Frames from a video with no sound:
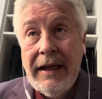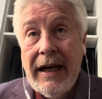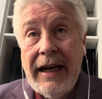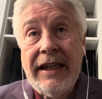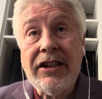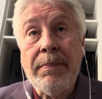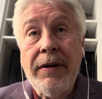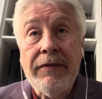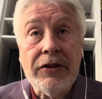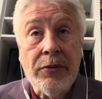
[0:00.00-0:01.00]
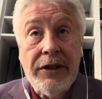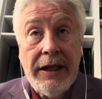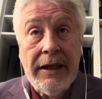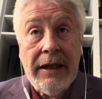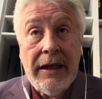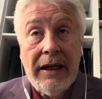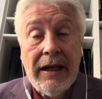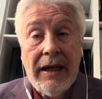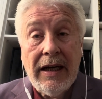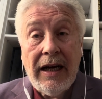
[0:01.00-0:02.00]
and as a pivotal year,
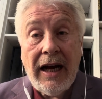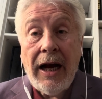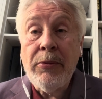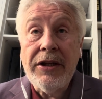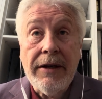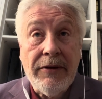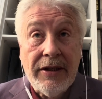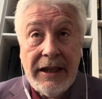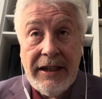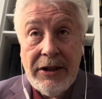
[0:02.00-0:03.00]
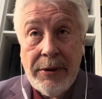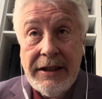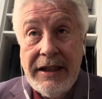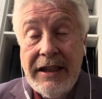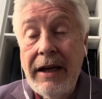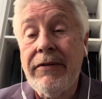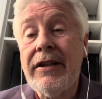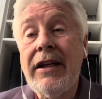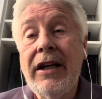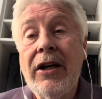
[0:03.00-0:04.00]
I would give you
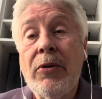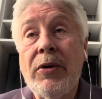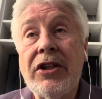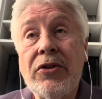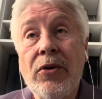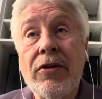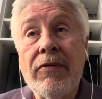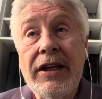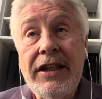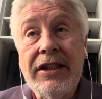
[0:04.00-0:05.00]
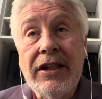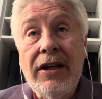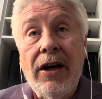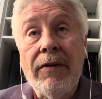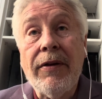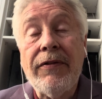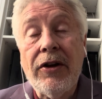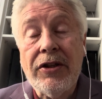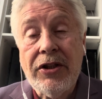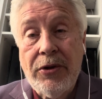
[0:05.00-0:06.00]
1927, which saw the release of the
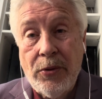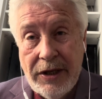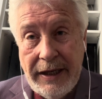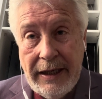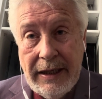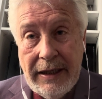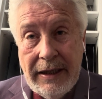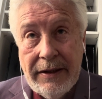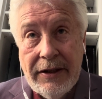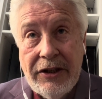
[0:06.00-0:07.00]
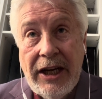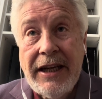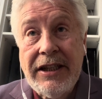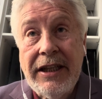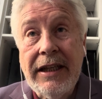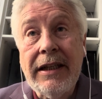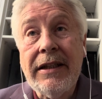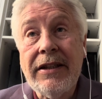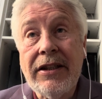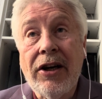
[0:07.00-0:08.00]
first talkie, The Jazz Singer,
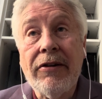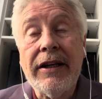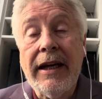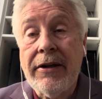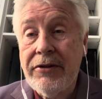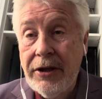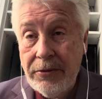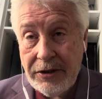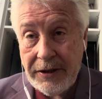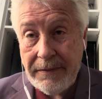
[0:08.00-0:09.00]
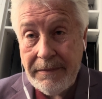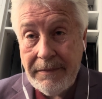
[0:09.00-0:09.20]
starring Al Jolson.